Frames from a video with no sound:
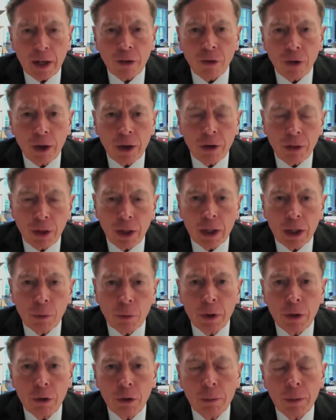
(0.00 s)
that's, I think,
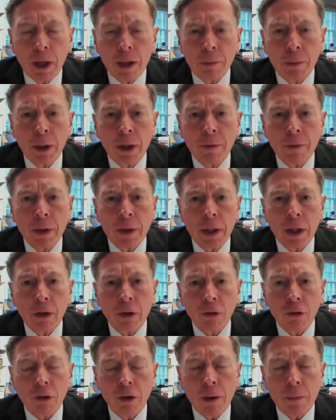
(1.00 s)
when you might be able to get
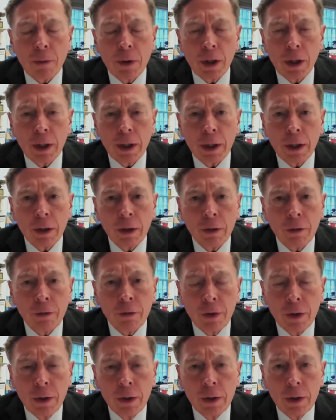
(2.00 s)
some kind of
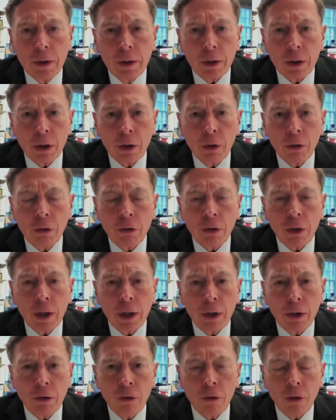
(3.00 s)

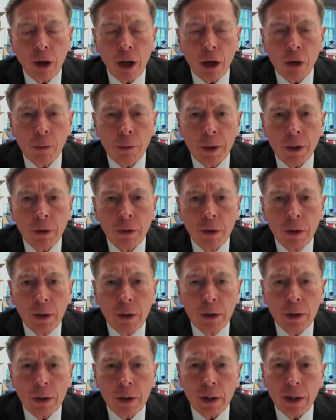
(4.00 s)
negotiated settlement,
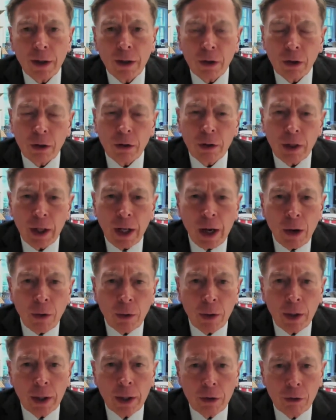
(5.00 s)
the
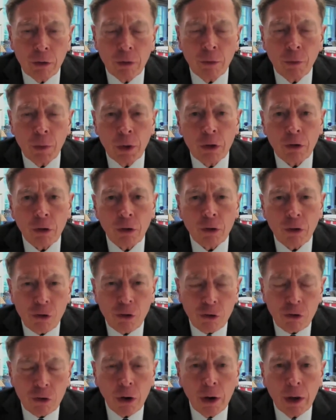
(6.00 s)
outlines of which are
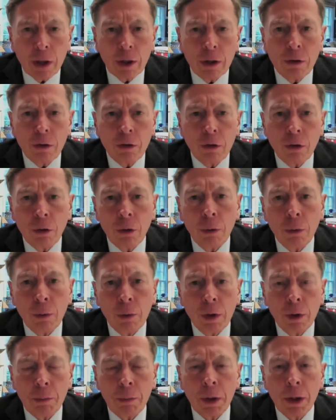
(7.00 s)
starting
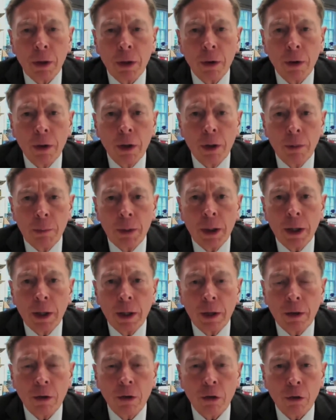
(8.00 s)
to appear a bit
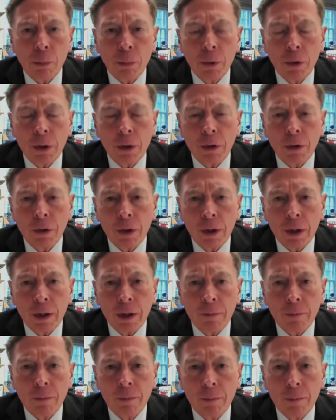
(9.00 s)
at this point in time.